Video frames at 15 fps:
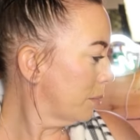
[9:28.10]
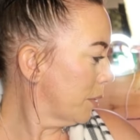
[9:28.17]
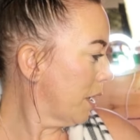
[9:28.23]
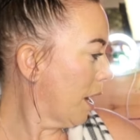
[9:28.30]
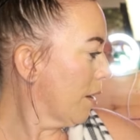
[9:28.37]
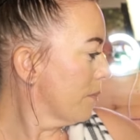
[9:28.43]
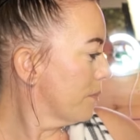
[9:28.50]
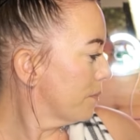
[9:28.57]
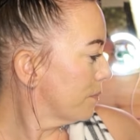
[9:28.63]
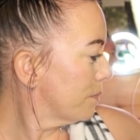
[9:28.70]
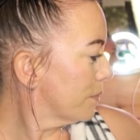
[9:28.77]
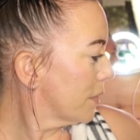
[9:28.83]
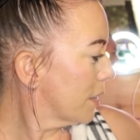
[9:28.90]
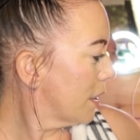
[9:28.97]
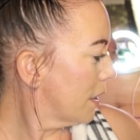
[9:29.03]
But yeah,
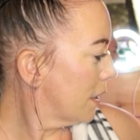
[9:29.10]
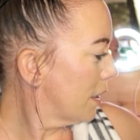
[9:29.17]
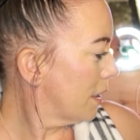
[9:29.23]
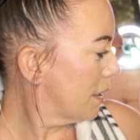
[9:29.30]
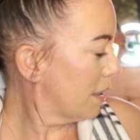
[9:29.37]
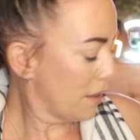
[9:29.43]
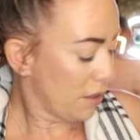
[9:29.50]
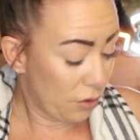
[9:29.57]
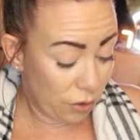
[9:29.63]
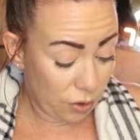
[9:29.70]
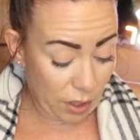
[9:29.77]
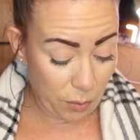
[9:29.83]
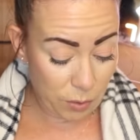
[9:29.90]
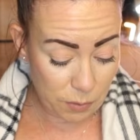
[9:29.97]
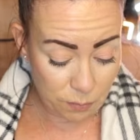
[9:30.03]

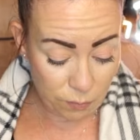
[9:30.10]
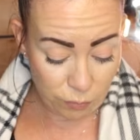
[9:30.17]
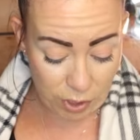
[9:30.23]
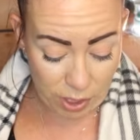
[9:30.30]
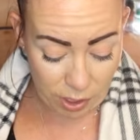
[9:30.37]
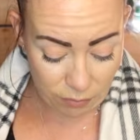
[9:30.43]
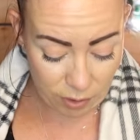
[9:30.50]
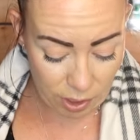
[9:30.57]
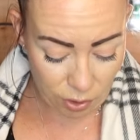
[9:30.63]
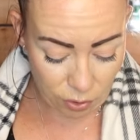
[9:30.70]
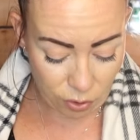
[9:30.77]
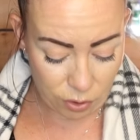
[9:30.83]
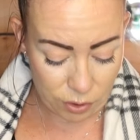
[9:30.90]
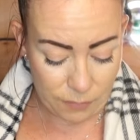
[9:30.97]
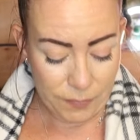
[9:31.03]
thought that was really, really
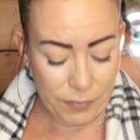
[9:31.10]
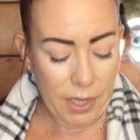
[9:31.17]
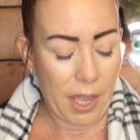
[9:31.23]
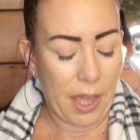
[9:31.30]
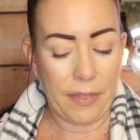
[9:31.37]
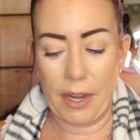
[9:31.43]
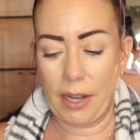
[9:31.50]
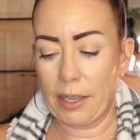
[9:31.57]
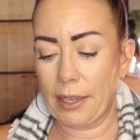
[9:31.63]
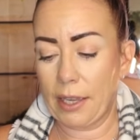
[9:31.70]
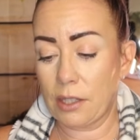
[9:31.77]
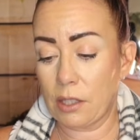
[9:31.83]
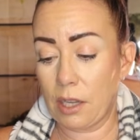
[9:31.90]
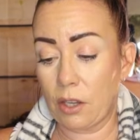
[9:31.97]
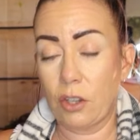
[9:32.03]
good. Then
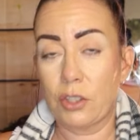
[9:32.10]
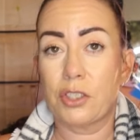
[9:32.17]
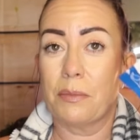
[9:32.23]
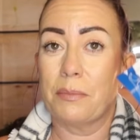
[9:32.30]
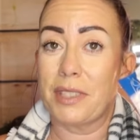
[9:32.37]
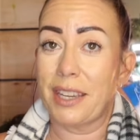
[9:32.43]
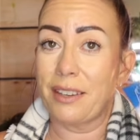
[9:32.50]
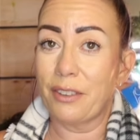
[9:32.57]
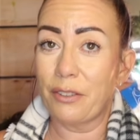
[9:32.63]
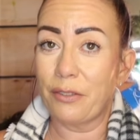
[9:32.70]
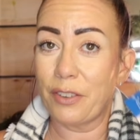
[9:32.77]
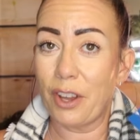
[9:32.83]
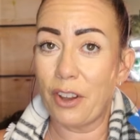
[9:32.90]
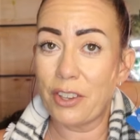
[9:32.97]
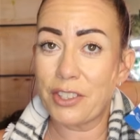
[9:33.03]
I got some dental
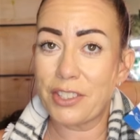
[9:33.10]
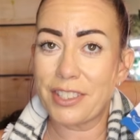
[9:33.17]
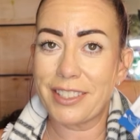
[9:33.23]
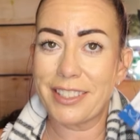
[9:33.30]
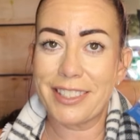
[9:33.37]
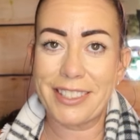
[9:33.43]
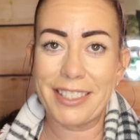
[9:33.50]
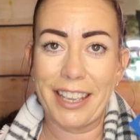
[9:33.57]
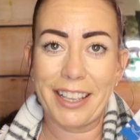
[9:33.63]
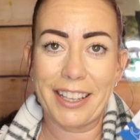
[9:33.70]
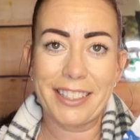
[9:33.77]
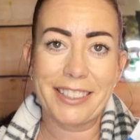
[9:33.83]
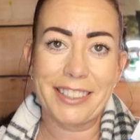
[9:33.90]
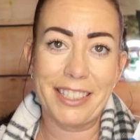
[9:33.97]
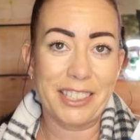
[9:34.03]
floss
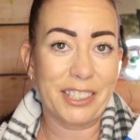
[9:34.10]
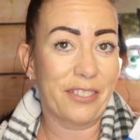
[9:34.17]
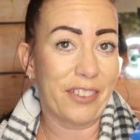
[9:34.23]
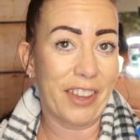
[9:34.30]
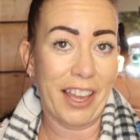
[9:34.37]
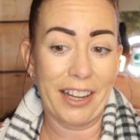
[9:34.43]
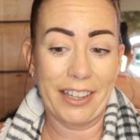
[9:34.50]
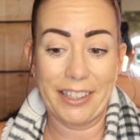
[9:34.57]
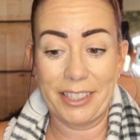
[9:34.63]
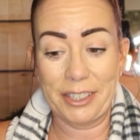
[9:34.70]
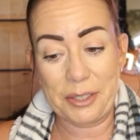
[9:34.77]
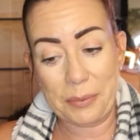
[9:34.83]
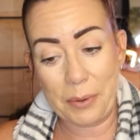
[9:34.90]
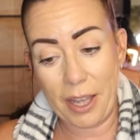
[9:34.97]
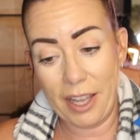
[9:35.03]
sticks. These are for Elliot
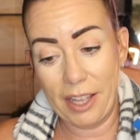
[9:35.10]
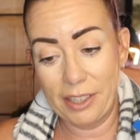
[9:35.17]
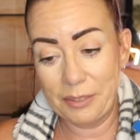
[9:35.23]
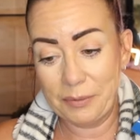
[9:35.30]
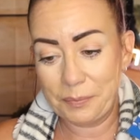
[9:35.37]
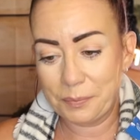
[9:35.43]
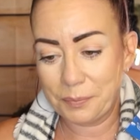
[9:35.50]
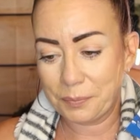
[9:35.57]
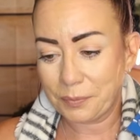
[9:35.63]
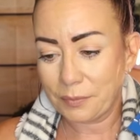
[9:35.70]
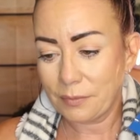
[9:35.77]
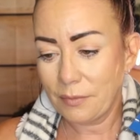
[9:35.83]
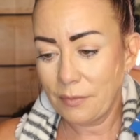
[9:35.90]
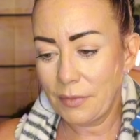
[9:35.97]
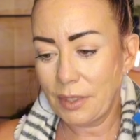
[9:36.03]
as well.
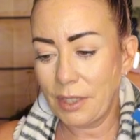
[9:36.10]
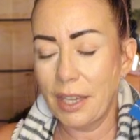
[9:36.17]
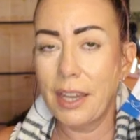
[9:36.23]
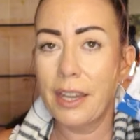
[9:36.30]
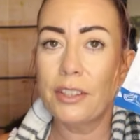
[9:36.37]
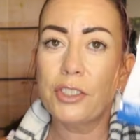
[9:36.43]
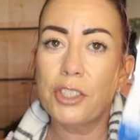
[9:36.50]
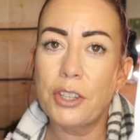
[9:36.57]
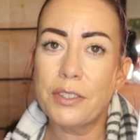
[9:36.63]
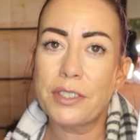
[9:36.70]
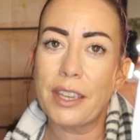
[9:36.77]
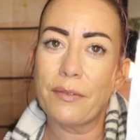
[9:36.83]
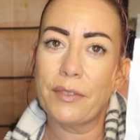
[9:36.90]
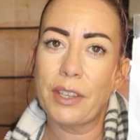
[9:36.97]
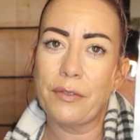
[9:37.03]

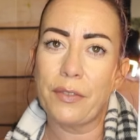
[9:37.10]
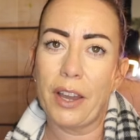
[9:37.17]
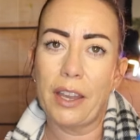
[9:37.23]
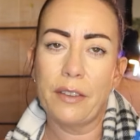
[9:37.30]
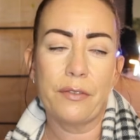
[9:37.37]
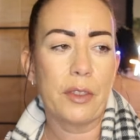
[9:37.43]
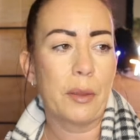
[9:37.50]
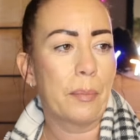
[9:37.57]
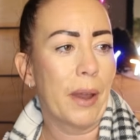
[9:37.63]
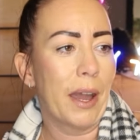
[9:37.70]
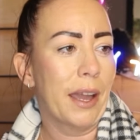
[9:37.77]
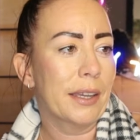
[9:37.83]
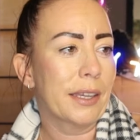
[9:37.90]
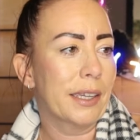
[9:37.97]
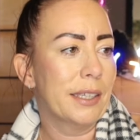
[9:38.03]
$2.75 for the
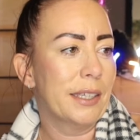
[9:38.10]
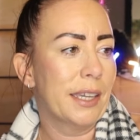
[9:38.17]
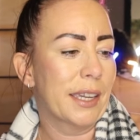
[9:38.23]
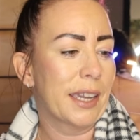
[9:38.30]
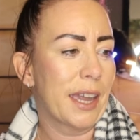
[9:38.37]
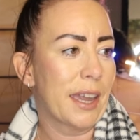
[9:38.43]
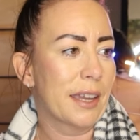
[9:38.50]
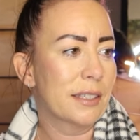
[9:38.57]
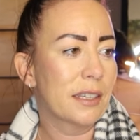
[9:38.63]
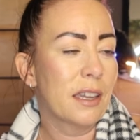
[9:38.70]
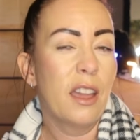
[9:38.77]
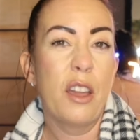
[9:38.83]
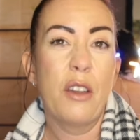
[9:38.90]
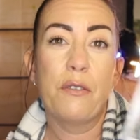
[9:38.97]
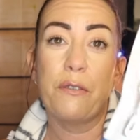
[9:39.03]
pack, and you get
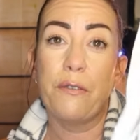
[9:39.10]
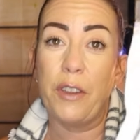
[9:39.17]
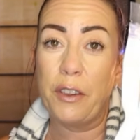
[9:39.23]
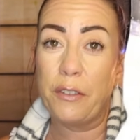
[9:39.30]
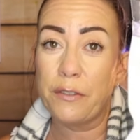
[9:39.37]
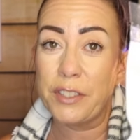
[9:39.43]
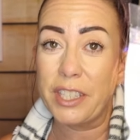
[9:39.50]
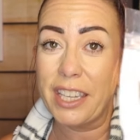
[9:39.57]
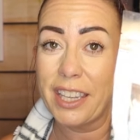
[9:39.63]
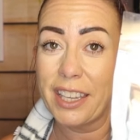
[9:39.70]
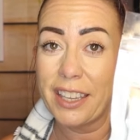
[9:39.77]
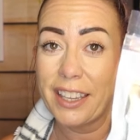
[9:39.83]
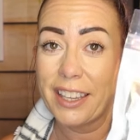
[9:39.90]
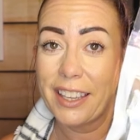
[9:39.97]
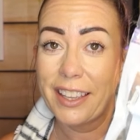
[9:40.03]
50.